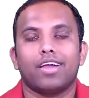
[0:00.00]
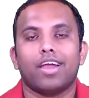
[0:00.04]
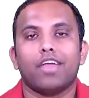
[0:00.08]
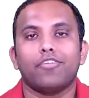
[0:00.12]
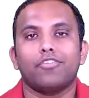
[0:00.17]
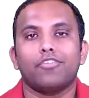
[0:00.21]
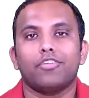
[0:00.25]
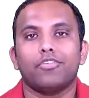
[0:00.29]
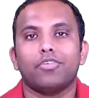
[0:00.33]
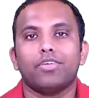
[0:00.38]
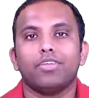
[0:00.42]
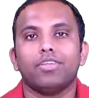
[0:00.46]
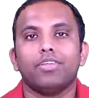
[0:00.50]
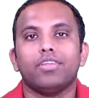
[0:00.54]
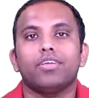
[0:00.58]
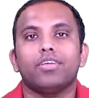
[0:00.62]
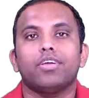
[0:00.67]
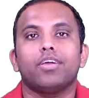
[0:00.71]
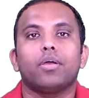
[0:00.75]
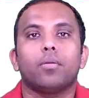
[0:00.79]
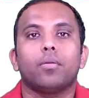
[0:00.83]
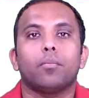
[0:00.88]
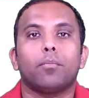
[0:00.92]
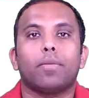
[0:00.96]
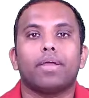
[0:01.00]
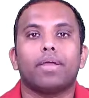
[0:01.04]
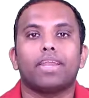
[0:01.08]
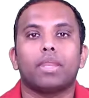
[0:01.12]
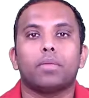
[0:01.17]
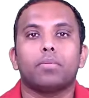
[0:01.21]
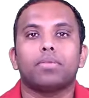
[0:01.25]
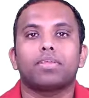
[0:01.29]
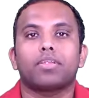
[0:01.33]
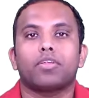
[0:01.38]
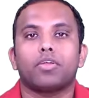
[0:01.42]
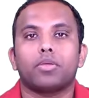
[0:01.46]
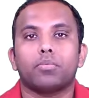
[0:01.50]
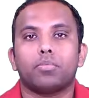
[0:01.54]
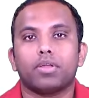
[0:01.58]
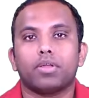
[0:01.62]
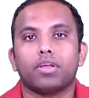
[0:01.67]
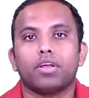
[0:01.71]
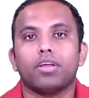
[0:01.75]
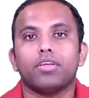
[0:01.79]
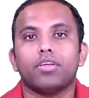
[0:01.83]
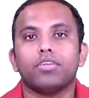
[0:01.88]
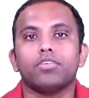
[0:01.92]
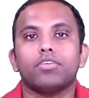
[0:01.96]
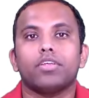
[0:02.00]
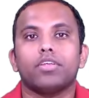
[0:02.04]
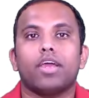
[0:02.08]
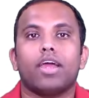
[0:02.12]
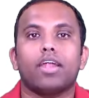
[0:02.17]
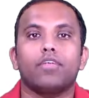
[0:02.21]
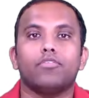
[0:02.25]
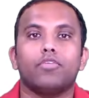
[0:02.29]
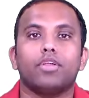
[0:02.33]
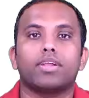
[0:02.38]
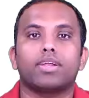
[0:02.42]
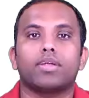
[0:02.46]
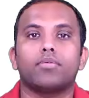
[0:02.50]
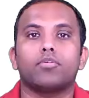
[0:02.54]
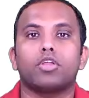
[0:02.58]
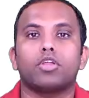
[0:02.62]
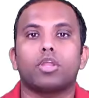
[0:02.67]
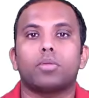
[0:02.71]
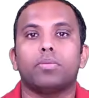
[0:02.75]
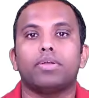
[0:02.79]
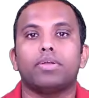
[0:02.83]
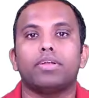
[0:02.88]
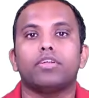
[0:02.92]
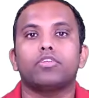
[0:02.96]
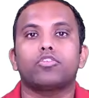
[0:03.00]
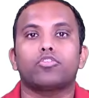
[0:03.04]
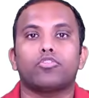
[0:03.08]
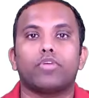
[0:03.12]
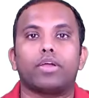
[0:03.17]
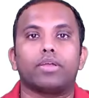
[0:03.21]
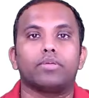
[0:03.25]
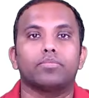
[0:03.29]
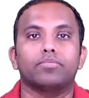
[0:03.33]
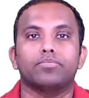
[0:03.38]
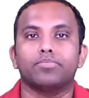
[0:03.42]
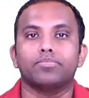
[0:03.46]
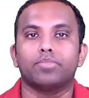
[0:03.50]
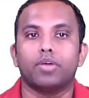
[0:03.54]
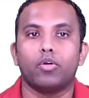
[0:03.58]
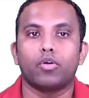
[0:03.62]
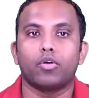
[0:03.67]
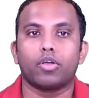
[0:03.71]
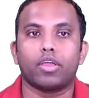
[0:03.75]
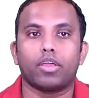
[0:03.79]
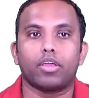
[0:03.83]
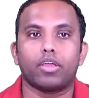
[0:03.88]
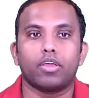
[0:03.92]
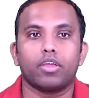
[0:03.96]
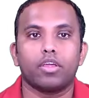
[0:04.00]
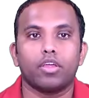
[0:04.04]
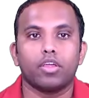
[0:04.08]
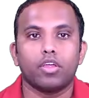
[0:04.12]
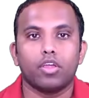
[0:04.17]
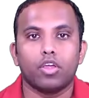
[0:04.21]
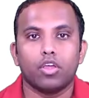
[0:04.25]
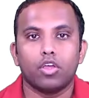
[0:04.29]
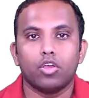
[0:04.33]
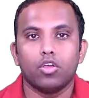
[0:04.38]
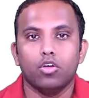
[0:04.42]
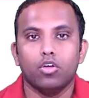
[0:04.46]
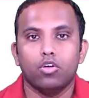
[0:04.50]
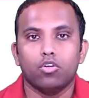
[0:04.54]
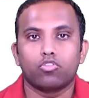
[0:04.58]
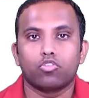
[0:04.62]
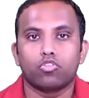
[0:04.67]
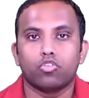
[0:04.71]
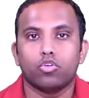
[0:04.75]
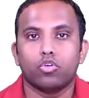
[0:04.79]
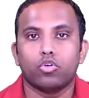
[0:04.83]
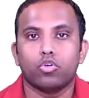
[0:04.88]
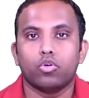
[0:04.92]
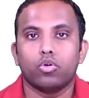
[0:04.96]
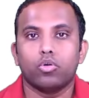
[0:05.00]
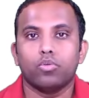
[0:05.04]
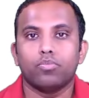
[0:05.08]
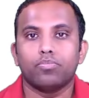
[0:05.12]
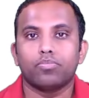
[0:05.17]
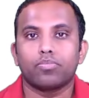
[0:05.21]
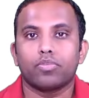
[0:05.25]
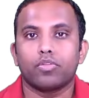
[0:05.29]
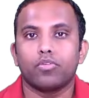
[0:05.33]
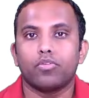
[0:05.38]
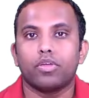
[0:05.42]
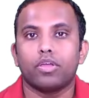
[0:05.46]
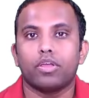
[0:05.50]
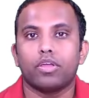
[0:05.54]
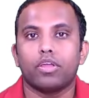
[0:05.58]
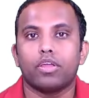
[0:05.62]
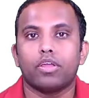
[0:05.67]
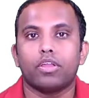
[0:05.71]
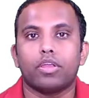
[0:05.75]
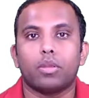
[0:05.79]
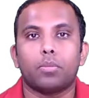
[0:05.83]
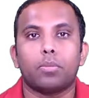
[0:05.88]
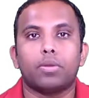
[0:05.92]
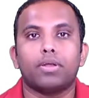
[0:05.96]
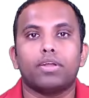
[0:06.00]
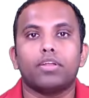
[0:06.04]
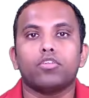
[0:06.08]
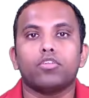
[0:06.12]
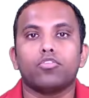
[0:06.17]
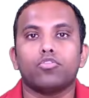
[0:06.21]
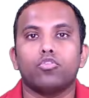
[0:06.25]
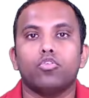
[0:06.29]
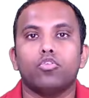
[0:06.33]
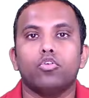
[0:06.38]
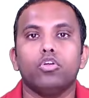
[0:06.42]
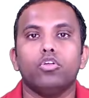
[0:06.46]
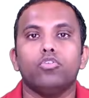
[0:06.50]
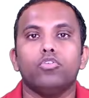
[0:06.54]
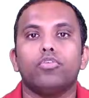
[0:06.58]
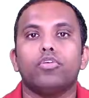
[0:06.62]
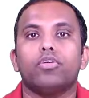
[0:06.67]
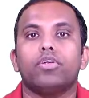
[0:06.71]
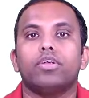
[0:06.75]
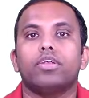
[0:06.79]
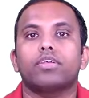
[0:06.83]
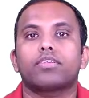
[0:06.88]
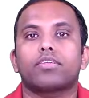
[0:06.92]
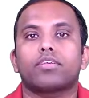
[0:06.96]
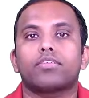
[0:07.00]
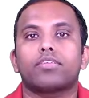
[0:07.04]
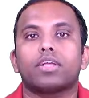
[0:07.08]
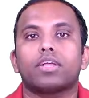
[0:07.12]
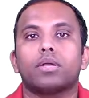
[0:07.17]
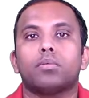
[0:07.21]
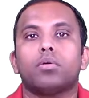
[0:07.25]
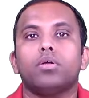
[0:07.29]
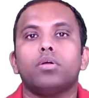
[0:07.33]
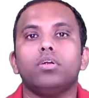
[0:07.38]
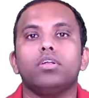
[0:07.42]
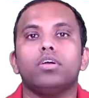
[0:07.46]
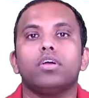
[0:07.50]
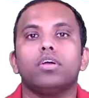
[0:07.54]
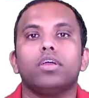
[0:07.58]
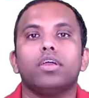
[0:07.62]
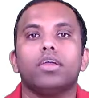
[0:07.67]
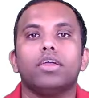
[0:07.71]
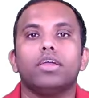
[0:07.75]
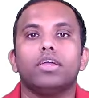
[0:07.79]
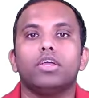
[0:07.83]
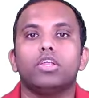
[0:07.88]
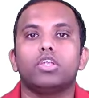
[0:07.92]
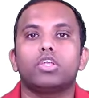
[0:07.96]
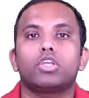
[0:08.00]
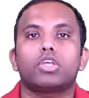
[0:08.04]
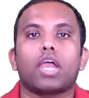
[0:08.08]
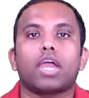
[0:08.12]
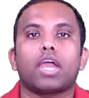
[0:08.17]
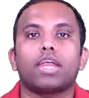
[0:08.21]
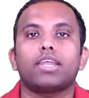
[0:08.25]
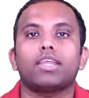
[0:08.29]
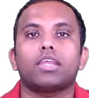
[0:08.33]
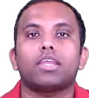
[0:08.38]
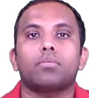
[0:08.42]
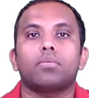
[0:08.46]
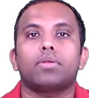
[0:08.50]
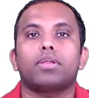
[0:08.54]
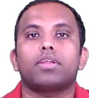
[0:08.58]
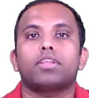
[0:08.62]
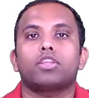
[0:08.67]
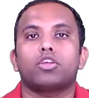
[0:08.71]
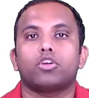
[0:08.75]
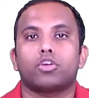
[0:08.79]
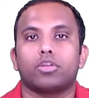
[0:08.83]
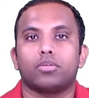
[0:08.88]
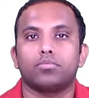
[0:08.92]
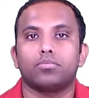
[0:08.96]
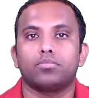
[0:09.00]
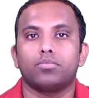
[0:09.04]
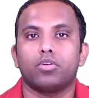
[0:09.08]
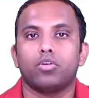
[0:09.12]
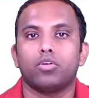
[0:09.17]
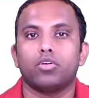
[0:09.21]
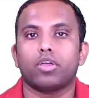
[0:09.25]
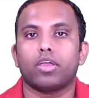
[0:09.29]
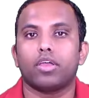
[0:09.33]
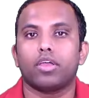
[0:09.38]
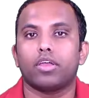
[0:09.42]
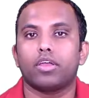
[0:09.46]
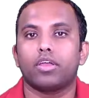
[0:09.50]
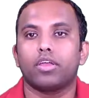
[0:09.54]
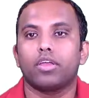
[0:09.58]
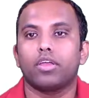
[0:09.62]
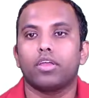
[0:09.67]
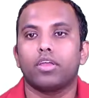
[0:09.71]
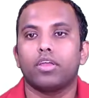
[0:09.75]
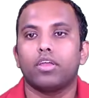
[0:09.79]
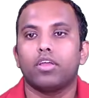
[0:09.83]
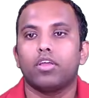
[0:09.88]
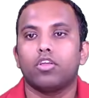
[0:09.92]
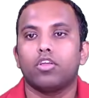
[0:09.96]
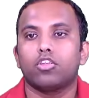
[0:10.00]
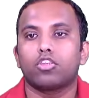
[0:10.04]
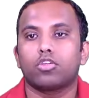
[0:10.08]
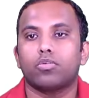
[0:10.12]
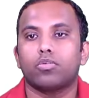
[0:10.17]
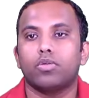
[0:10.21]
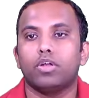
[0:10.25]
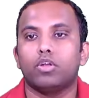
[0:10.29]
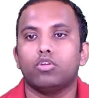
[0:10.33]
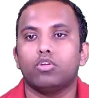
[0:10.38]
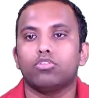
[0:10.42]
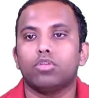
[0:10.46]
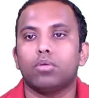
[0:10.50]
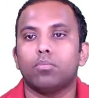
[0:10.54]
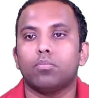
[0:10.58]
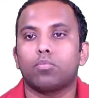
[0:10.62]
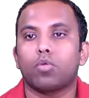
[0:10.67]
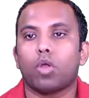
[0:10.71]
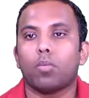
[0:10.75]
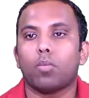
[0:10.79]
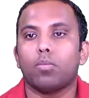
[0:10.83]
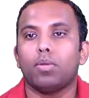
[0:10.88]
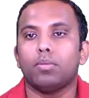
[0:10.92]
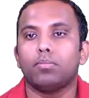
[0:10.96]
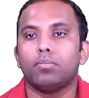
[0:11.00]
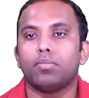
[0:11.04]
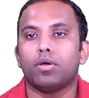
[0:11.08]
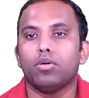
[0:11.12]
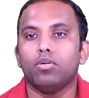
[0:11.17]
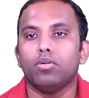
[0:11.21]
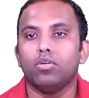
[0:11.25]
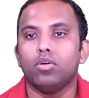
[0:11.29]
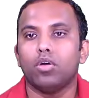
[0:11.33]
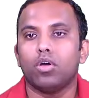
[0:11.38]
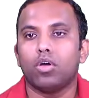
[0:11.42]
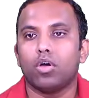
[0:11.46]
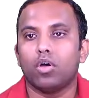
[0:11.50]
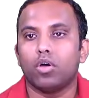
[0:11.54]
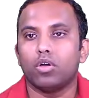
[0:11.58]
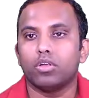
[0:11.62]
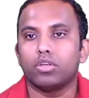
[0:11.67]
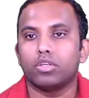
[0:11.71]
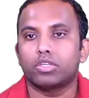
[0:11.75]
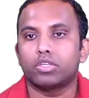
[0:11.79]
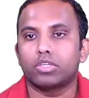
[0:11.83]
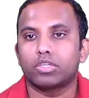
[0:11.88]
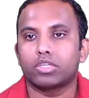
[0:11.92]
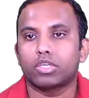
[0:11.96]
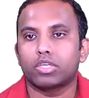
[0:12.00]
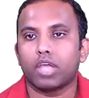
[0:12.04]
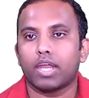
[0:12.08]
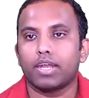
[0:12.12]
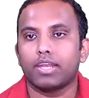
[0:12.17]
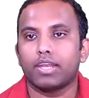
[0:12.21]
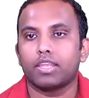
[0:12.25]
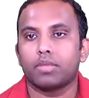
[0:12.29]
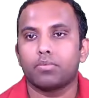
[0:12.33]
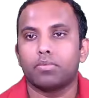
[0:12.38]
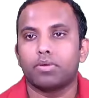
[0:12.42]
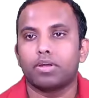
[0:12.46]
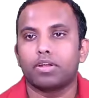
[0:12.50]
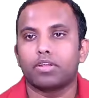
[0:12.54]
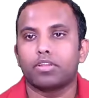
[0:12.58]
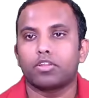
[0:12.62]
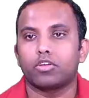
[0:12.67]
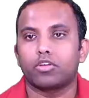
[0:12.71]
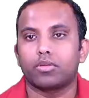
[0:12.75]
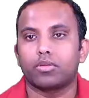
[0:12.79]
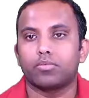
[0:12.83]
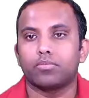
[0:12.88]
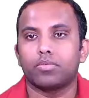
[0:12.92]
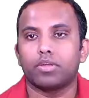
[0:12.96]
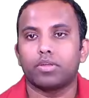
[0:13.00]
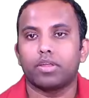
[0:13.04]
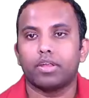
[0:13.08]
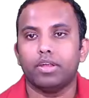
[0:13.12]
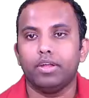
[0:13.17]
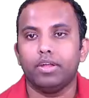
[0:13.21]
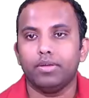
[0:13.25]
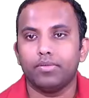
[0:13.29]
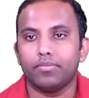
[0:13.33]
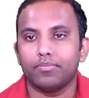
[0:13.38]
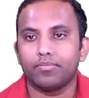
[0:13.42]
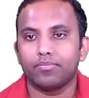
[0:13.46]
Hi everyone, my name is Ravi Prakash and welcome to Remainders 5. Okay, so in Remainders 4, we were discussing about Chinese Remainder Theorem. Okay, so we'll do some problem now on Chinese Remainder Theorem, right?